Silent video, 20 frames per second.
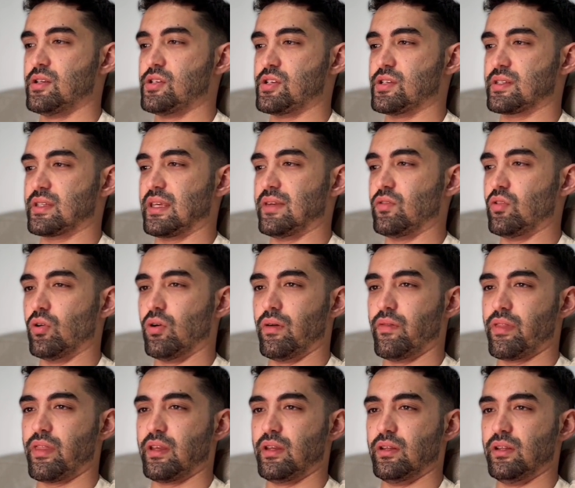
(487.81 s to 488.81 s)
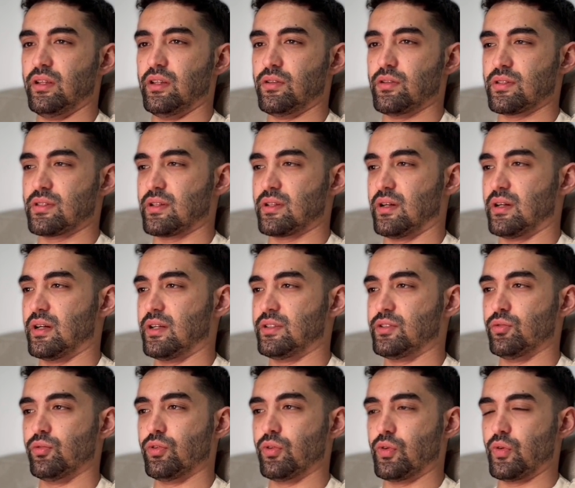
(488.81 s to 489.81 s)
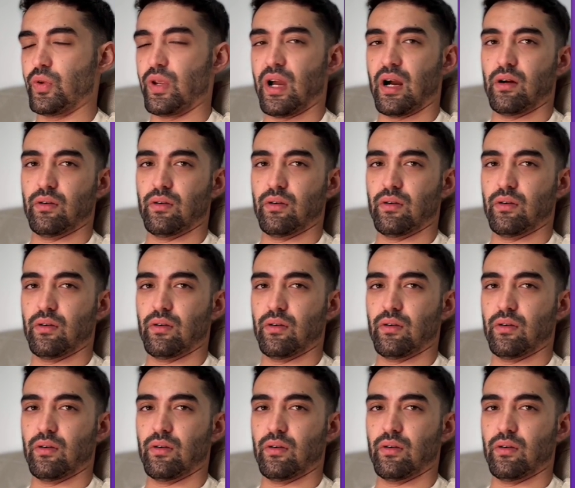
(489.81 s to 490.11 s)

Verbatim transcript: just give you everything you need to start, two to three